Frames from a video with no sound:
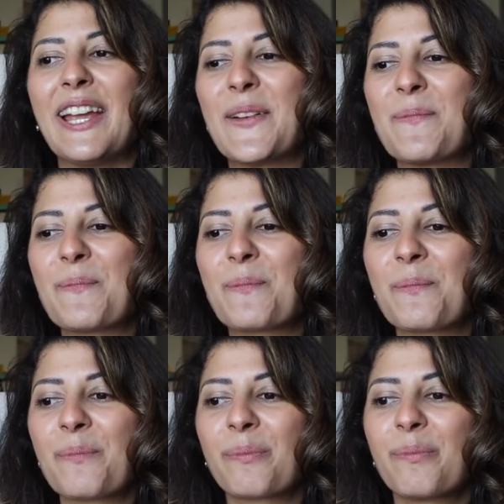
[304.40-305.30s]
Um,
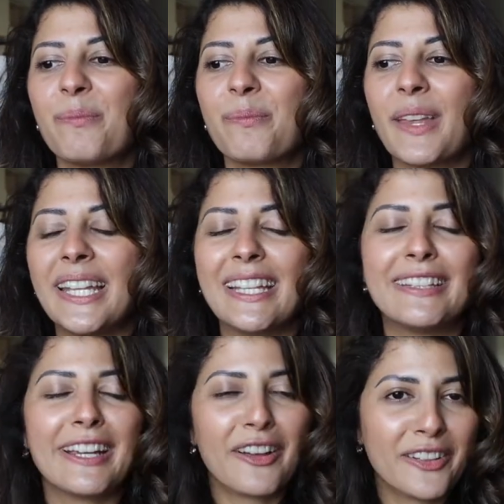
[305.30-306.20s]
and
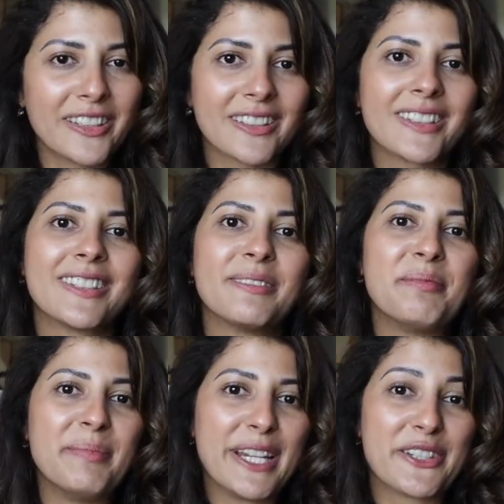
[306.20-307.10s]
then the other
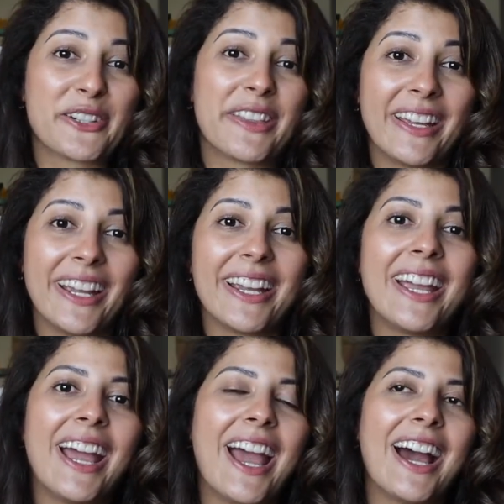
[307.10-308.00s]
major thing.